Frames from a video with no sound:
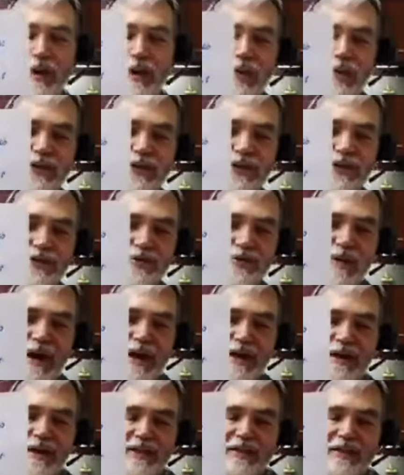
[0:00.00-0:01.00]
what to do
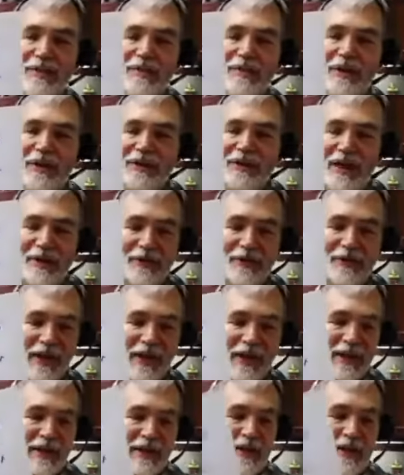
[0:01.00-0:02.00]
about it a little bit later
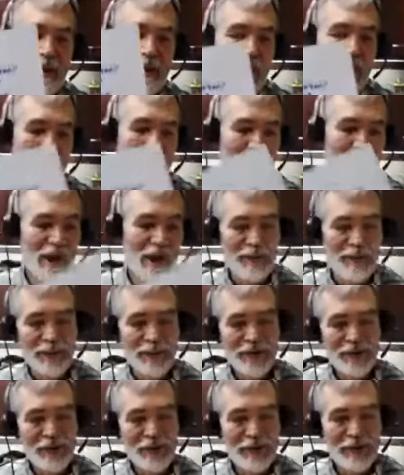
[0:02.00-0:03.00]
again. But
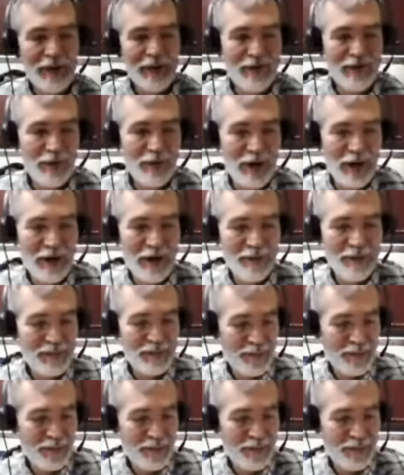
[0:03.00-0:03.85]
to give you